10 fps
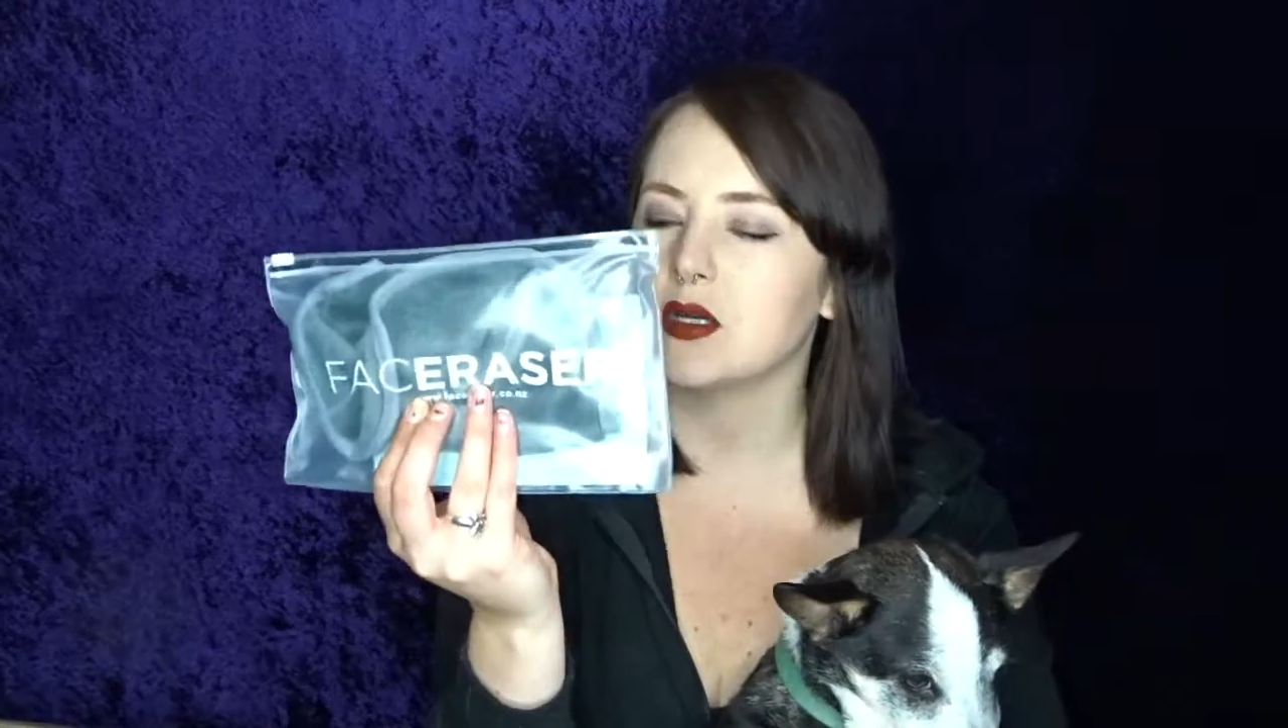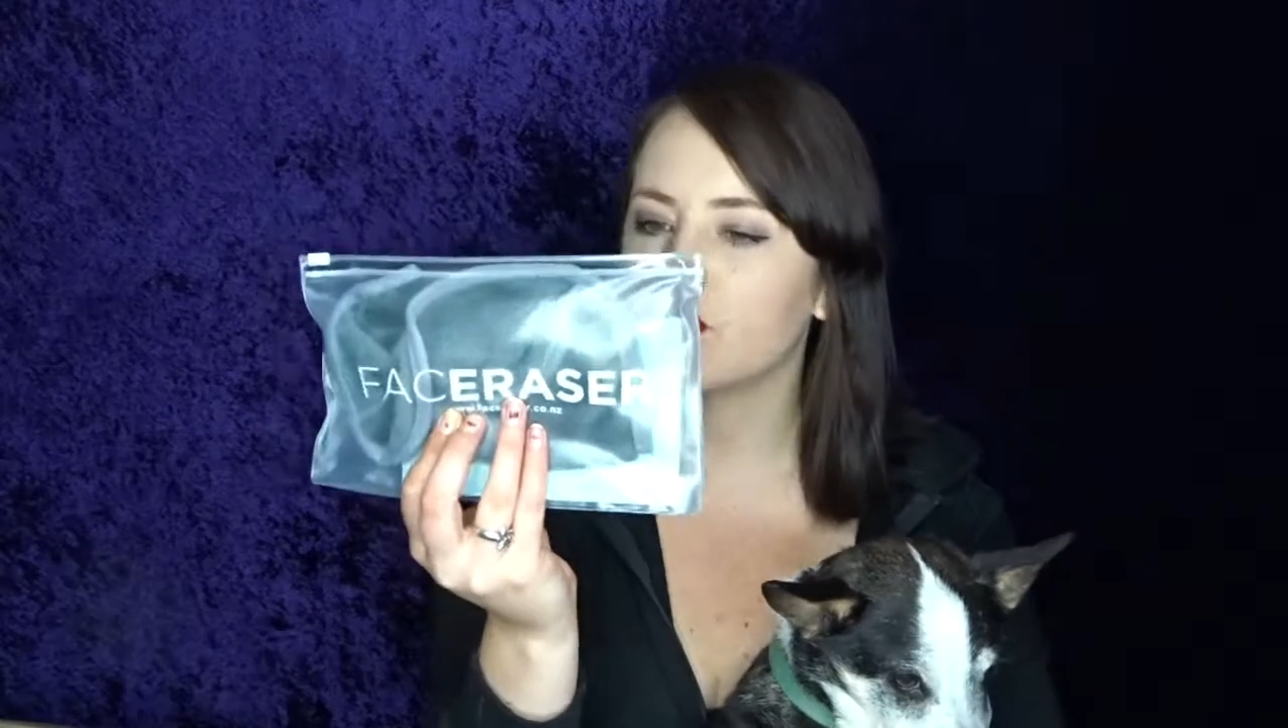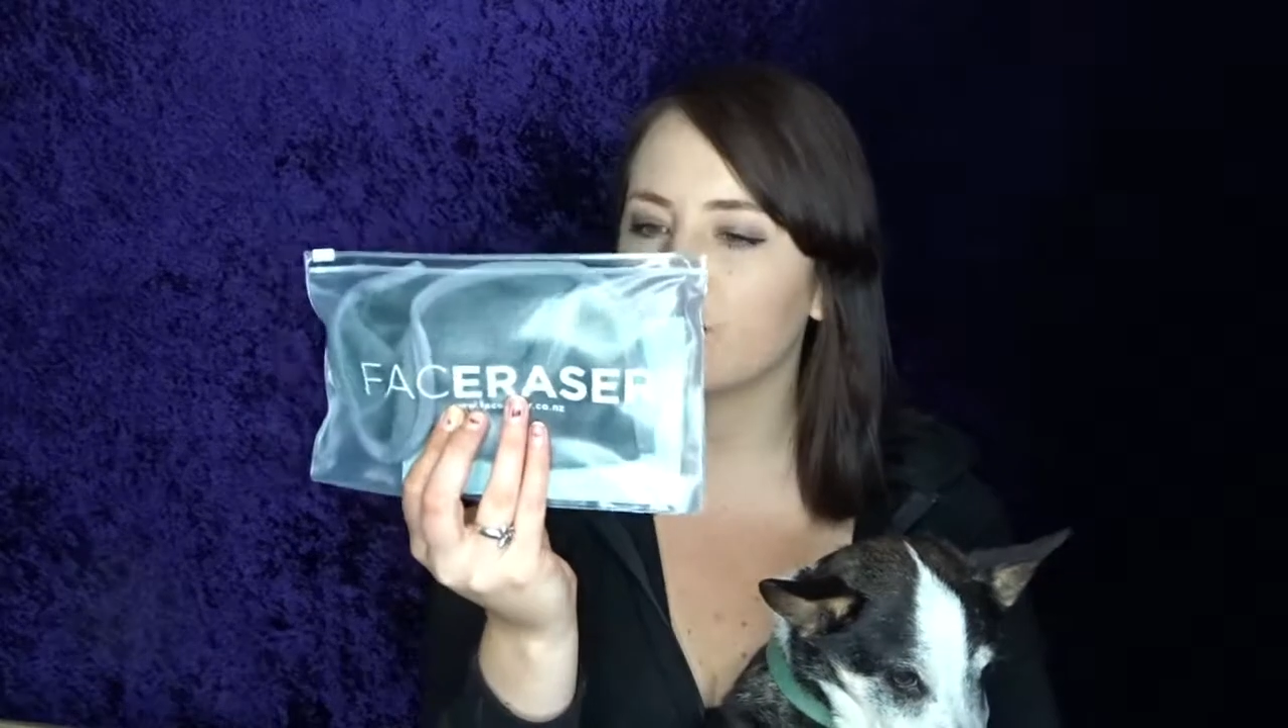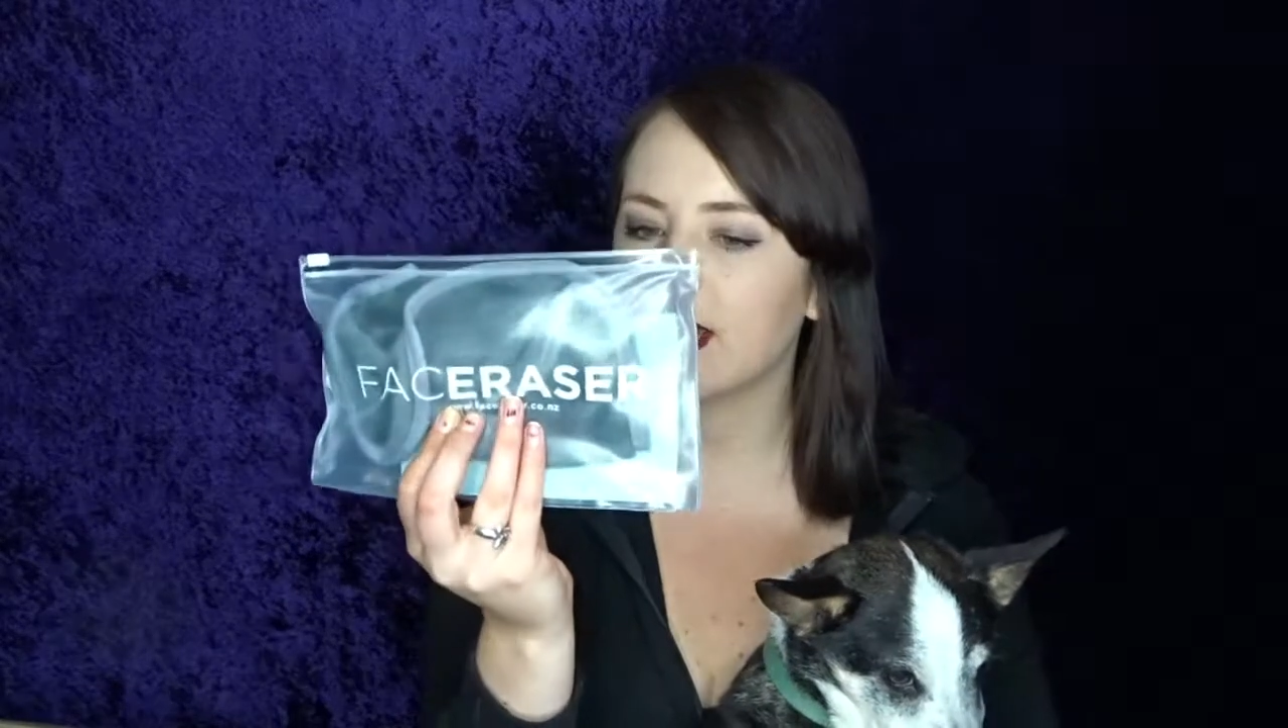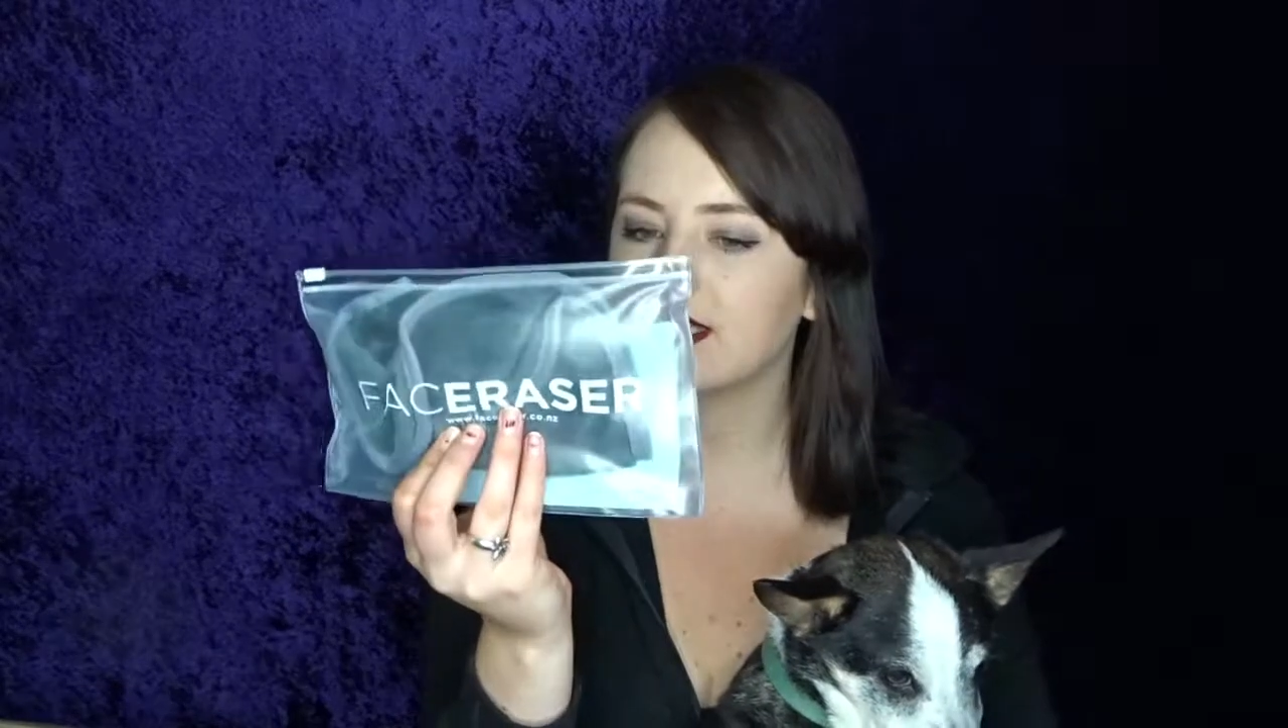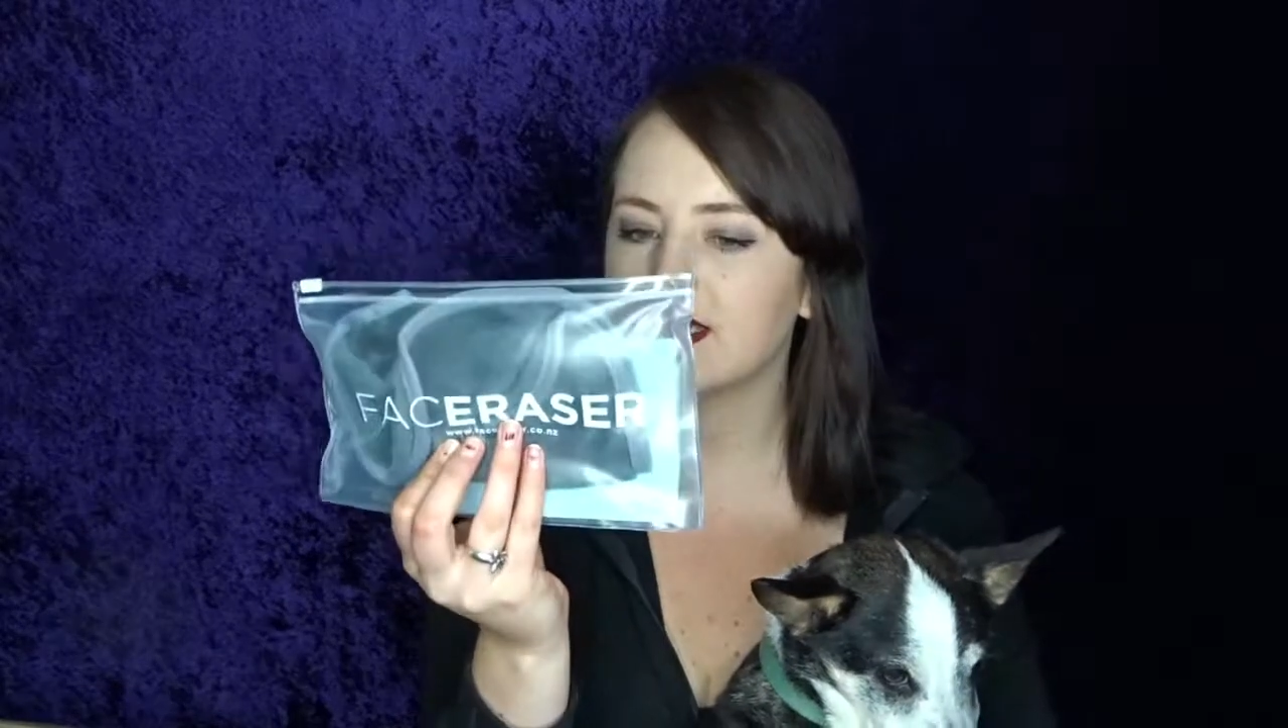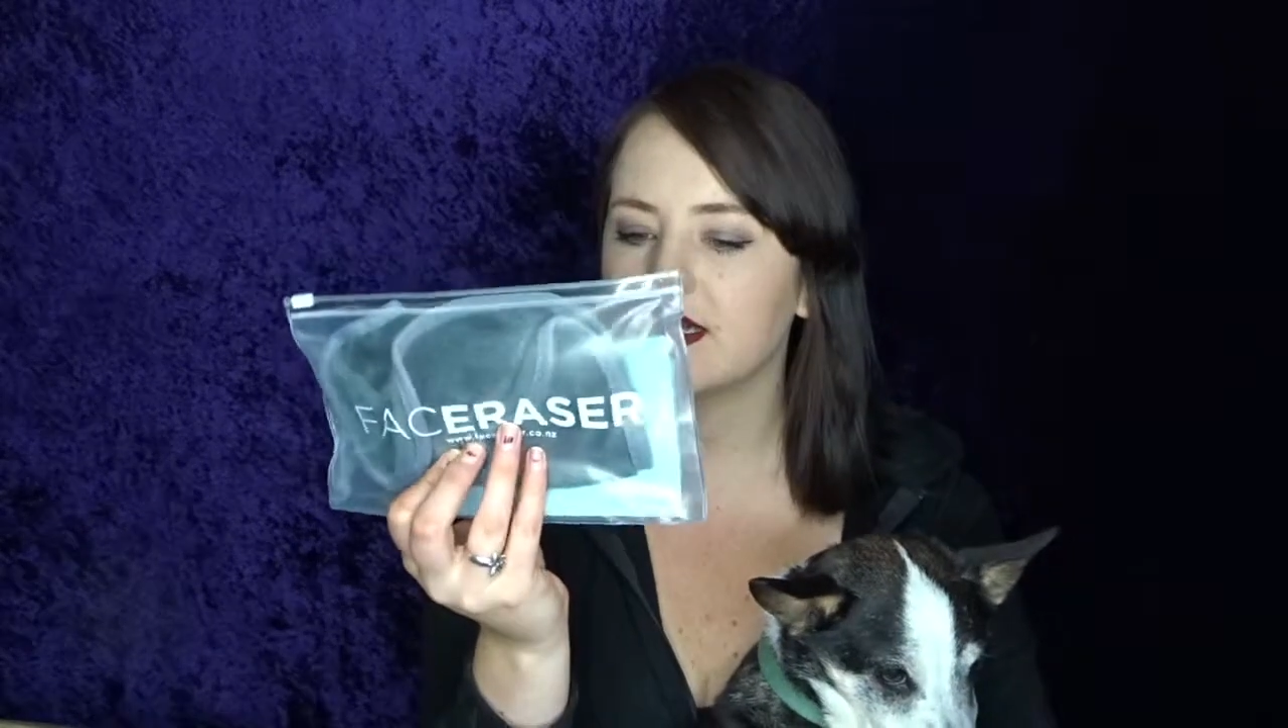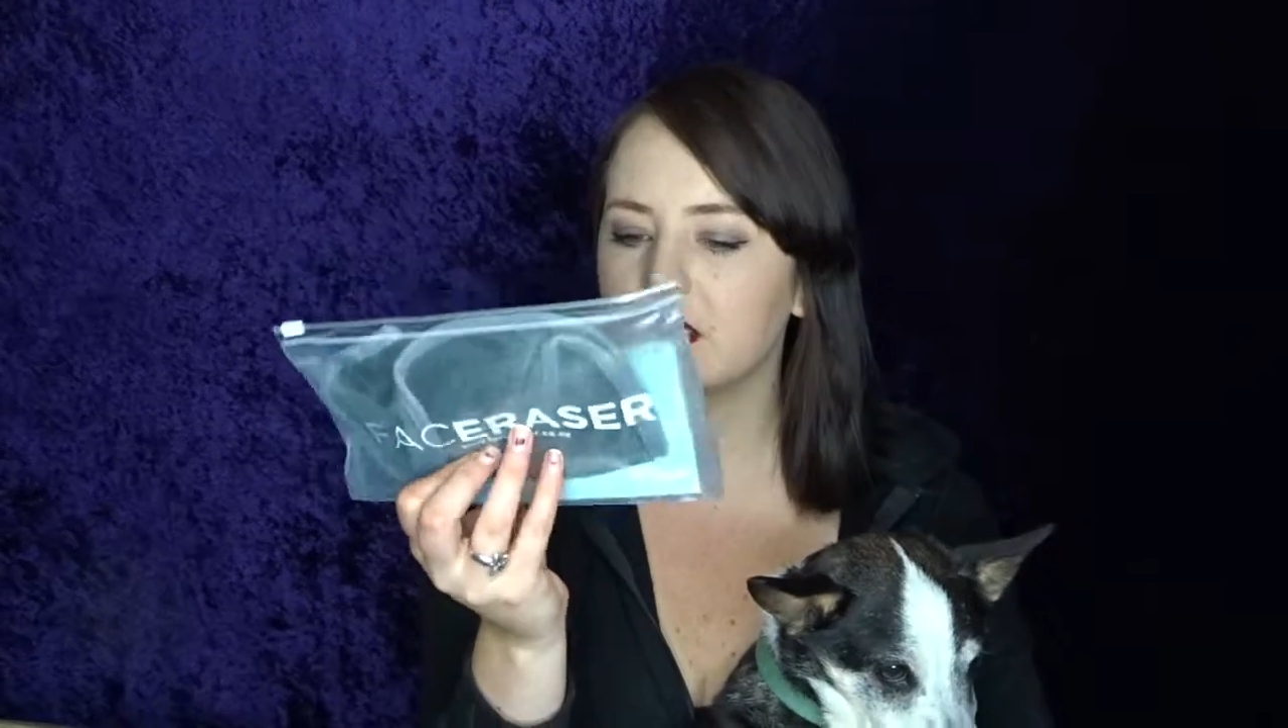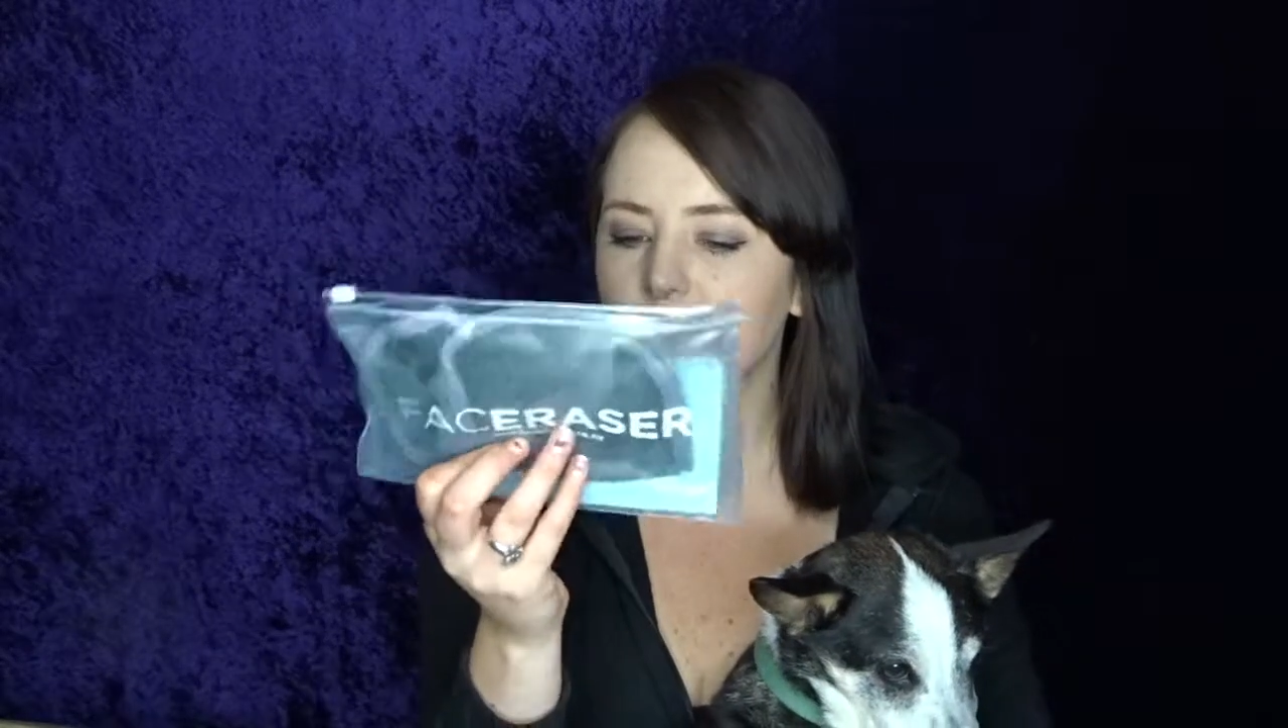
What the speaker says: eraser,